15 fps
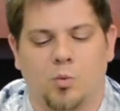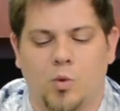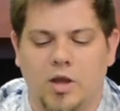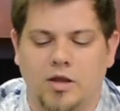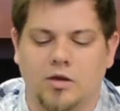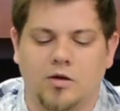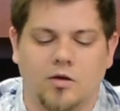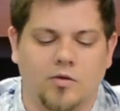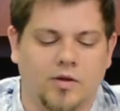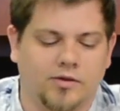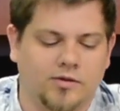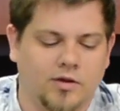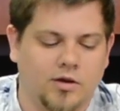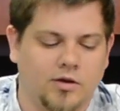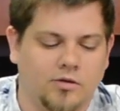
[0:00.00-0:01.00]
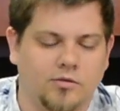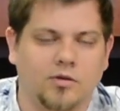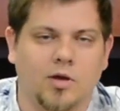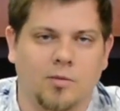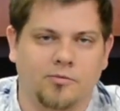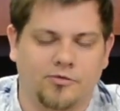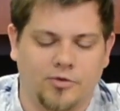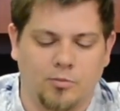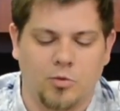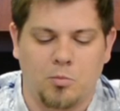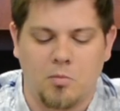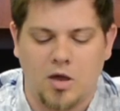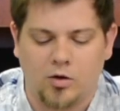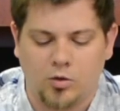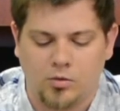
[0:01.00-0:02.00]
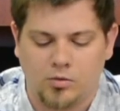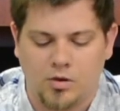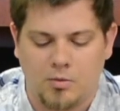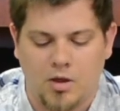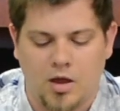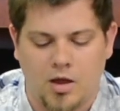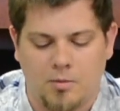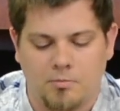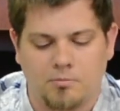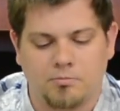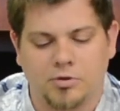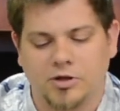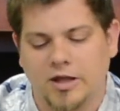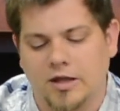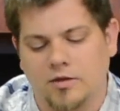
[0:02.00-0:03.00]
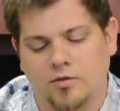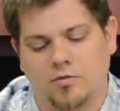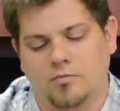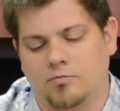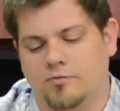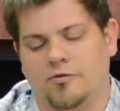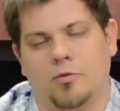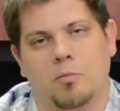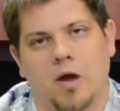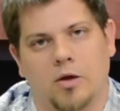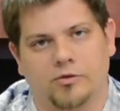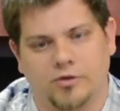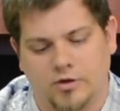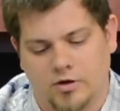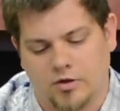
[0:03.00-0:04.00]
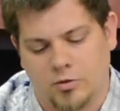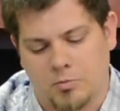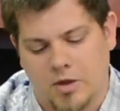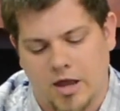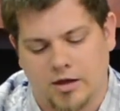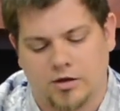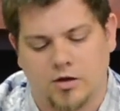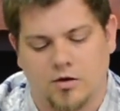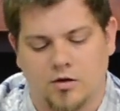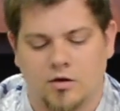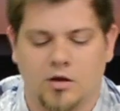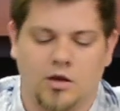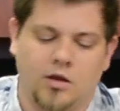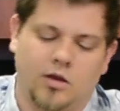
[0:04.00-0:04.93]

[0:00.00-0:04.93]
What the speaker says: of weight here, and that's going to come from the metal plate for mounting on the back here.